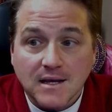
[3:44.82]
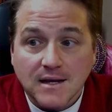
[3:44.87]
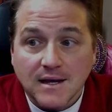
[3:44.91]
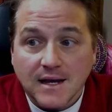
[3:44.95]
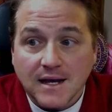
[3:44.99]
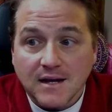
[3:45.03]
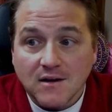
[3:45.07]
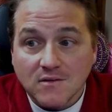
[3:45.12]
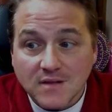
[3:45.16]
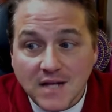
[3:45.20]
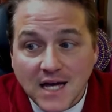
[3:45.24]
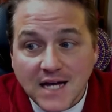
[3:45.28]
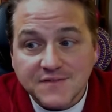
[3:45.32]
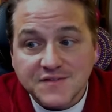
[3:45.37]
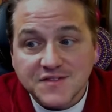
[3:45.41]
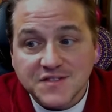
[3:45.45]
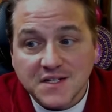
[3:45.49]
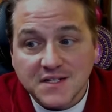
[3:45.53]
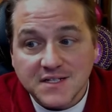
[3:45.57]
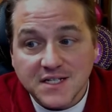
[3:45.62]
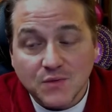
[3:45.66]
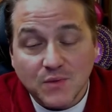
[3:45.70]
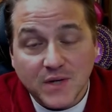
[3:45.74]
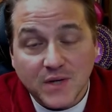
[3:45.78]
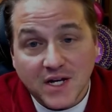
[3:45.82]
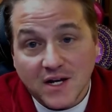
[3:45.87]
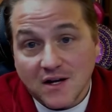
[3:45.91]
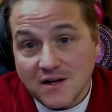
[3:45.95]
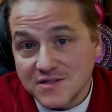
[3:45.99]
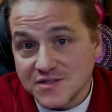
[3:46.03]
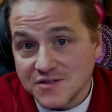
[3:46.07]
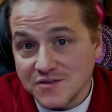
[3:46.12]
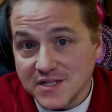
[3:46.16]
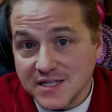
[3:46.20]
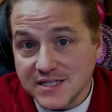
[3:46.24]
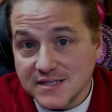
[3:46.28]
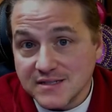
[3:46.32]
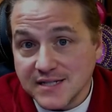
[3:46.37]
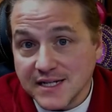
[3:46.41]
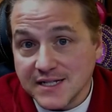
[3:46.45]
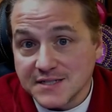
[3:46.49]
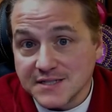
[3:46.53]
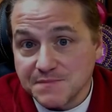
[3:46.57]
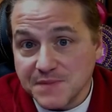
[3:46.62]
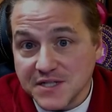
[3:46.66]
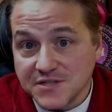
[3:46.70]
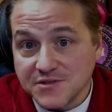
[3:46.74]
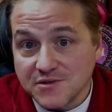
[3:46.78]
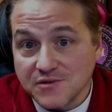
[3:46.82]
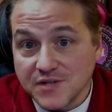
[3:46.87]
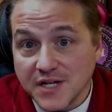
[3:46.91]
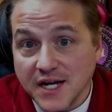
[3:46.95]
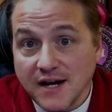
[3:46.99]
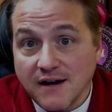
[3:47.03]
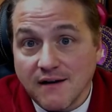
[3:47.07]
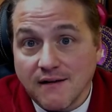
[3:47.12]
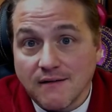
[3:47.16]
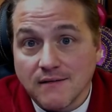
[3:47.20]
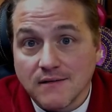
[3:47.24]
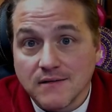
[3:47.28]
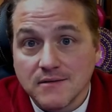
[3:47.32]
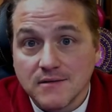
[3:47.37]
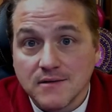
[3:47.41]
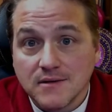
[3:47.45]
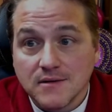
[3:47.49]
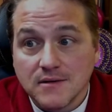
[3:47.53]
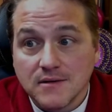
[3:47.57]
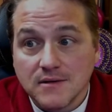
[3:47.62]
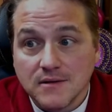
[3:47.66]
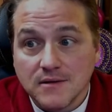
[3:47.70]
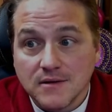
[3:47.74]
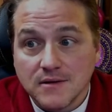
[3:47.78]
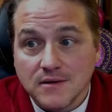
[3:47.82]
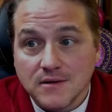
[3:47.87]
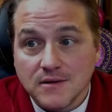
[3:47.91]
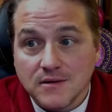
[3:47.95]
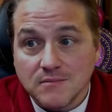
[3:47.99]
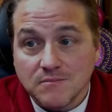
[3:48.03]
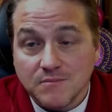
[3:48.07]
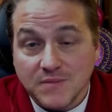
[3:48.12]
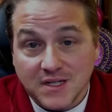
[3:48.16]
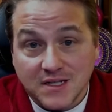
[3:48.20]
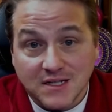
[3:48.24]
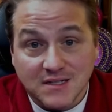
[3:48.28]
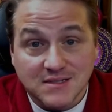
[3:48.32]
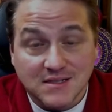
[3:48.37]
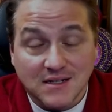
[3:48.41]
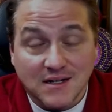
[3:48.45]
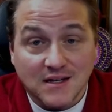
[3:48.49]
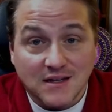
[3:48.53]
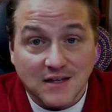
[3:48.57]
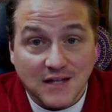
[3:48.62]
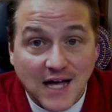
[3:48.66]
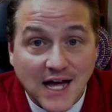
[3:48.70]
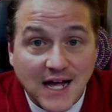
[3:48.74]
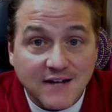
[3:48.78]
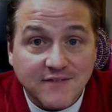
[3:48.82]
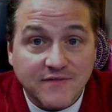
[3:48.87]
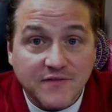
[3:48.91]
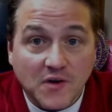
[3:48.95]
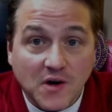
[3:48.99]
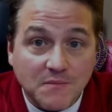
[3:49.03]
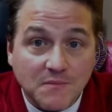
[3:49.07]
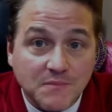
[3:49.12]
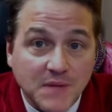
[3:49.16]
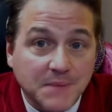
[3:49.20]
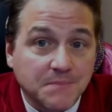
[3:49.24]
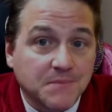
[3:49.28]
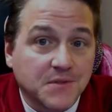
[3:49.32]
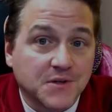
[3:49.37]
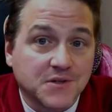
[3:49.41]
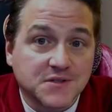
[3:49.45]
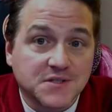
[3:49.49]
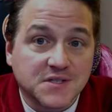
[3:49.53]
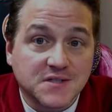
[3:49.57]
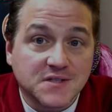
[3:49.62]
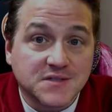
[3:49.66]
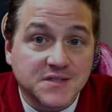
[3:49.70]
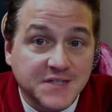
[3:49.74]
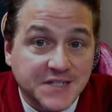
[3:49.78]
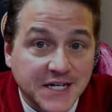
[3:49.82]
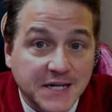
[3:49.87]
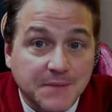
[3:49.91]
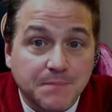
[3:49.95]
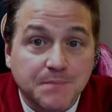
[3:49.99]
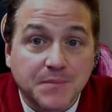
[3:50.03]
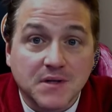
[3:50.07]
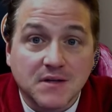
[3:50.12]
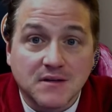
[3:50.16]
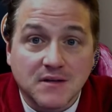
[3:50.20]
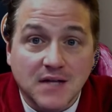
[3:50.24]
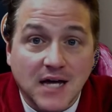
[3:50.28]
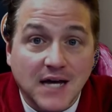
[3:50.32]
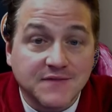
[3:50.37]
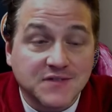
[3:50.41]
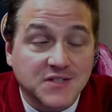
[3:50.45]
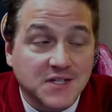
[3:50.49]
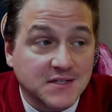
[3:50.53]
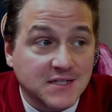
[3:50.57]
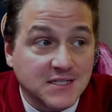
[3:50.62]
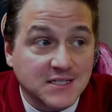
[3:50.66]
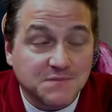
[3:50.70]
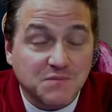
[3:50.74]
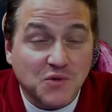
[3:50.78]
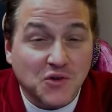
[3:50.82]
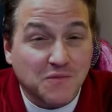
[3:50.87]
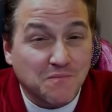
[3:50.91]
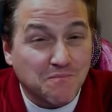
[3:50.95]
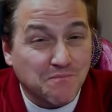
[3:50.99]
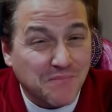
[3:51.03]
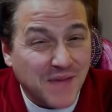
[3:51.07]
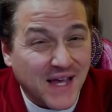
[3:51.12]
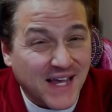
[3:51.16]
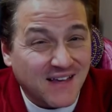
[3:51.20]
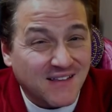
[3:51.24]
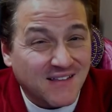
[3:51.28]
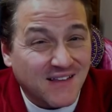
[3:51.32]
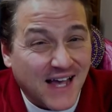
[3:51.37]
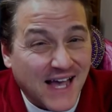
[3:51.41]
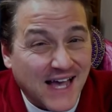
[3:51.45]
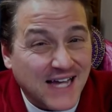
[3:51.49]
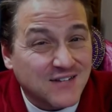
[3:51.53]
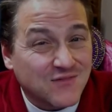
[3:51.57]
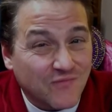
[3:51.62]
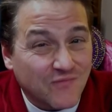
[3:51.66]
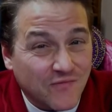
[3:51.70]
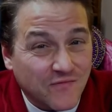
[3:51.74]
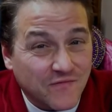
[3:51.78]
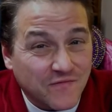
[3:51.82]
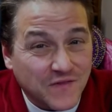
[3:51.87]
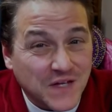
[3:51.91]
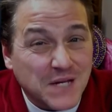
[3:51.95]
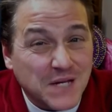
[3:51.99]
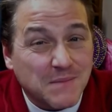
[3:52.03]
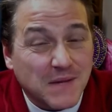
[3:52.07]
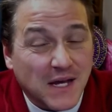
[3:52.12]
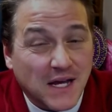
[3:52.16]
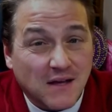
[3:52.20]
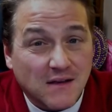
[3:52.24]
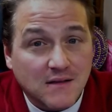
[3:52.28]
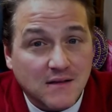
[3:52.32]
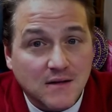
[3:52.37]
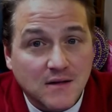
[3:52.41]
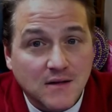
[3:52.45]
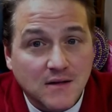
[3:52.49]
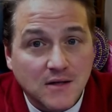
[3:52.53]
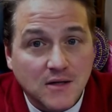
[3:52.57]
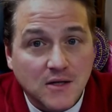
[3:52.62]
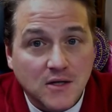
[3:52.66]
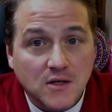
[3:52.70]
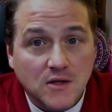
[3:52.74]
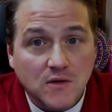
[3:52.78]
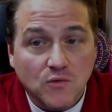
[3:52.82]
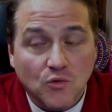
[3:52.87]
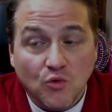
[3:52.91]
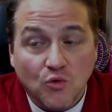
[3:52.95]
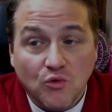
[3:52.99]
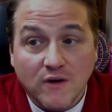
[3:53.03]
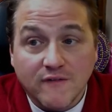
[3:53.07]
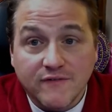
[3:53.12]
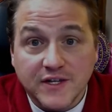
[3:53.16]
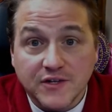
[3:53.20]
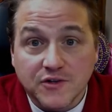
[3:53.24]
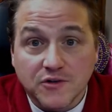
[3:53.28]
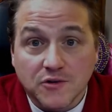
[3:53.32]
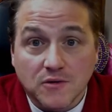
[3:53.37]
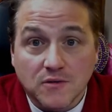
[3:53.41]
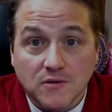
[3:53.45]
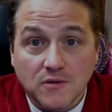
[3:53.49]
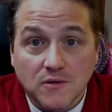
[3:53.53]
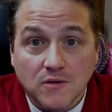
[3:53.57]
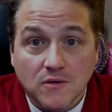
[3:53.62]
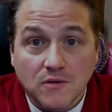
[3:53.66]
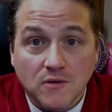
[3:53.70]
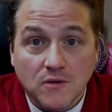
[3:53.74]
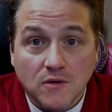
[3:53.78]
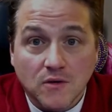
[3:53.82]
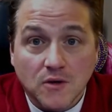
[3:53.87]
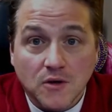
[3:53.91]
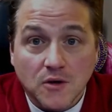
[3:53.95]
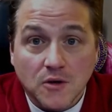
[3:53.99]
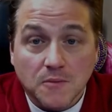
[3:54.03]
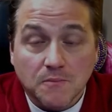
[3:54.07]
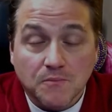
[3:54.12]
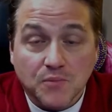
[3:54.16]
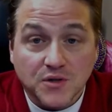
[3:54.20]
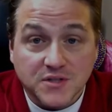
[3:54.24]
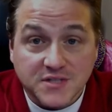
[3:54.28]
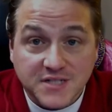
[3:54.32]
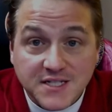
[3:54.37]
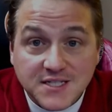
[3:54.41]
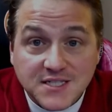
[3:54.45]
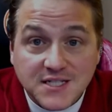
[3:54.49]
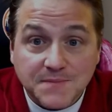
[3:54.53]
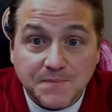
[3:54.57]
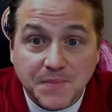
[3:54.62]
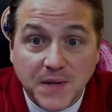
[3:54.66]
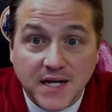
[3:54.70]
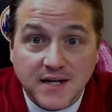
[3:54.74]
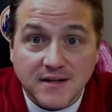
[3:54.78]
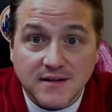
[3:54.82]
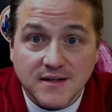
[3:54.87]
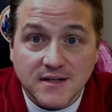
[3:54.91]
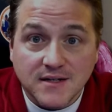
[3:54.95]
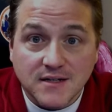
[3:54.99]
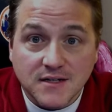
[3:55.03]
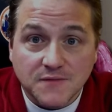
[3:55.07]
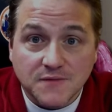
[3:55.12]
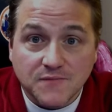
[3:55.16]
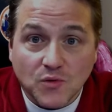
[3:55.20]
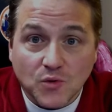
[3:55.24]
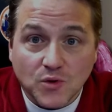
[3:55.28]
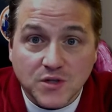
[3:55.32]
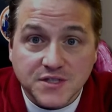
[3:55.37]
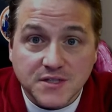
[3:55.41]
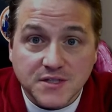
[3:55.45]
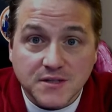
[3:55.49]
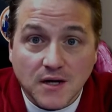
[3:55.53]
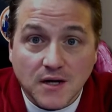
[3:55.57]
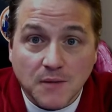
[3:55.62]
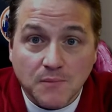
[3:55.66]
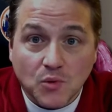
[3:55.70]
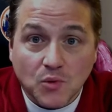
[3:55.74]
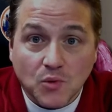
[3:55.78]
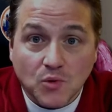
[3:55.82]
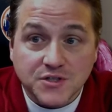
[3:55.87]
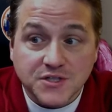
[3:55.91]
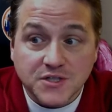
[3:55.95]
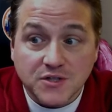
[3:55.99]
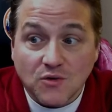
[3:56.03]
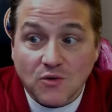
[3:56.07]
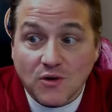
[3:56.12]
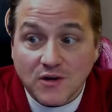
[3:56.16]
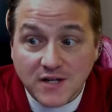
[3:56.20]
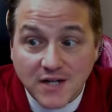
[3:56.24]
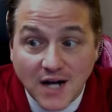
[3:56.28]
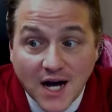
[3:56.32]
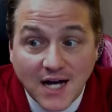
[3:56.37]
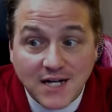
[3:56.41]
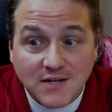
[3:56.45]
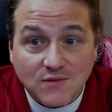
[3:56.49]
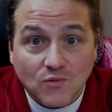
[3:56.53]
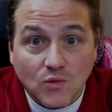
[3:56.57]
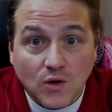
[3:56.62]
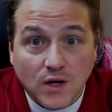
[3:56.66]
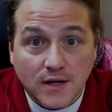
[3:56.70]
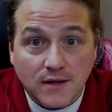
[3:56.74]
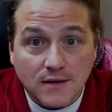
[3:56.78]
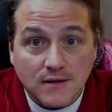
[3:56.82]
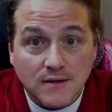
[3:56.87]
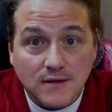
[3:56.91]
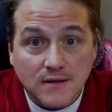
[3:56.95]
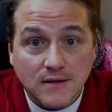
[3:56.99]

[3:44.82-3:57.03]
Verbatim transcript: And on Life Sunday, we also need to take special care because a lot of our members skip Life Sundays, both male and female, who have either participated in an abortion, abortion or gotten one.